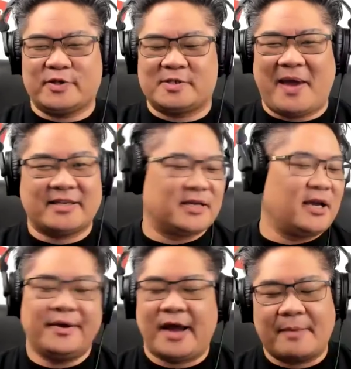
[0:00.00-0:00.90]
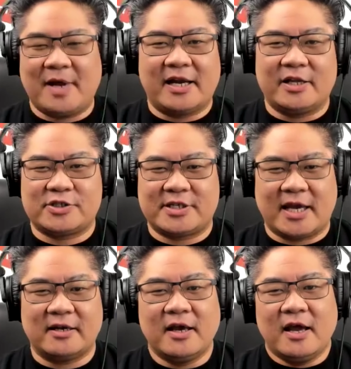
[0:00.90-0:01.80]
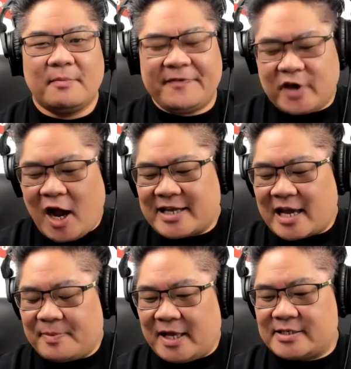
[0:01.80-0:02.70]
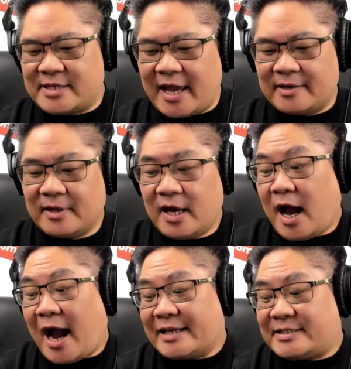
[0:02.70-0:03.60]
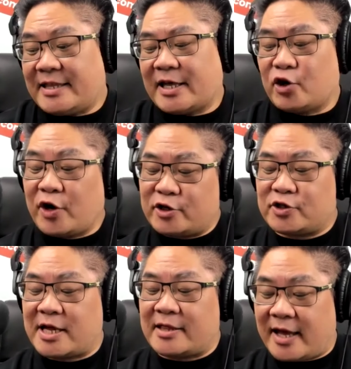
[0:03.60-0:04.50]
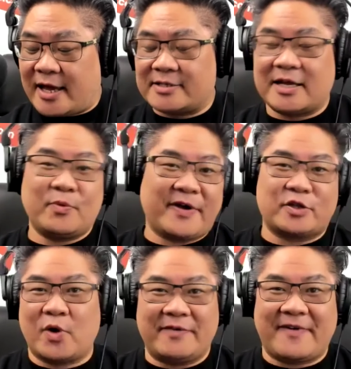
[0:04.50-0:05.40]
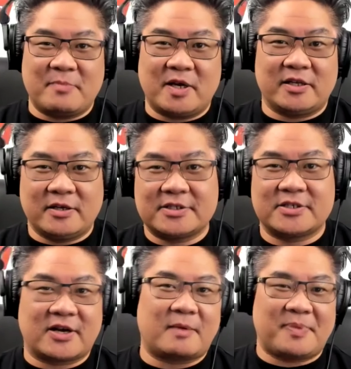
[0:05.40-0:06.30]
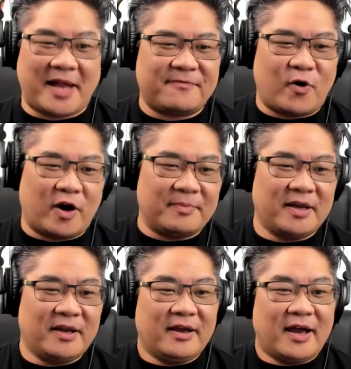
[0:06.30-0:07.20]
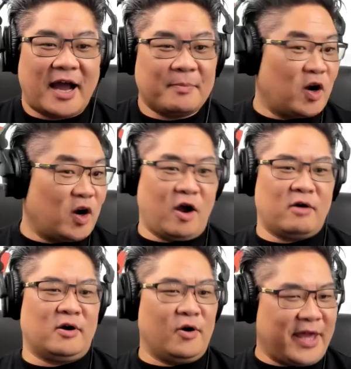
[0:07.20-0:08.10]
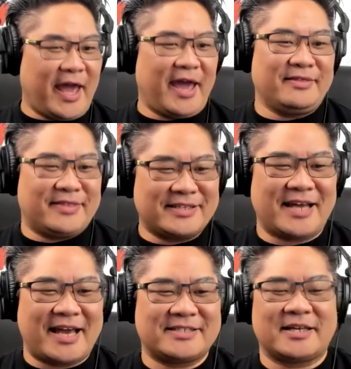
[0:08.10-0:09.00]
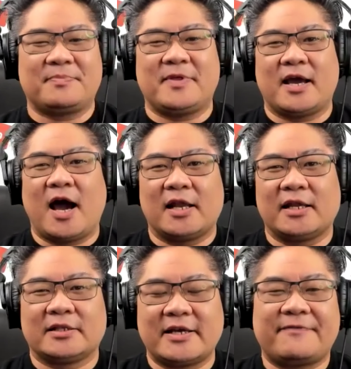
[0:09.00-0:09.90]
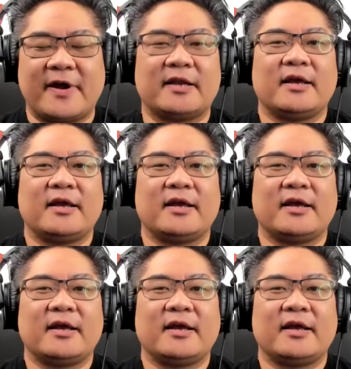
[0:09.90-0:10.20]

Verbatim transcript: space. I'm not interested. But if you contact me and said, I see that you're interested in this and we've got 25 million users on our platform, I'm going to go, okay, this says something a little different.